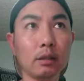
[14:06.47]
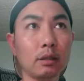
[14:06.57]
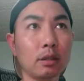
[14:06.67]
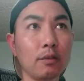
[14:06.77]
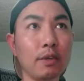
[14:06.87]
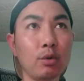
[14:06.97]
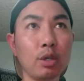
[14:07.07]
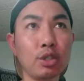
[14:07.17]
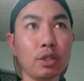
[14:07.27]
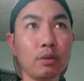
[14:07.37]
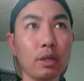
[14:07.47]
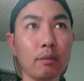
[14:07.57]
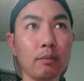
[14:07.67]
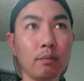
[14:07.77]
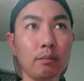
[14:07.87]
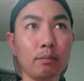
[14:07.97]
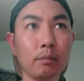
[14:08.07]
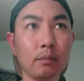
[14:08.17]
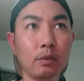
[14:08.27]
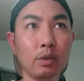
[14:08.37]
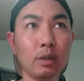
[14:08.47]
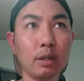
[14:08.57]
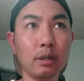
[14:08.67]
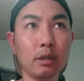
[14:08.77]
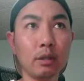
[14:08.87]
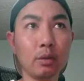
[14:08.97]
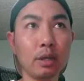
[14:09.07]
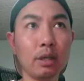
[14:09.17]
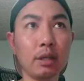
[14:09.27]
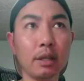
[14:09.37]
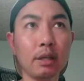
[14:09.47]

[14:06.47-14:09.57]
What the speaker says: configuration, you can click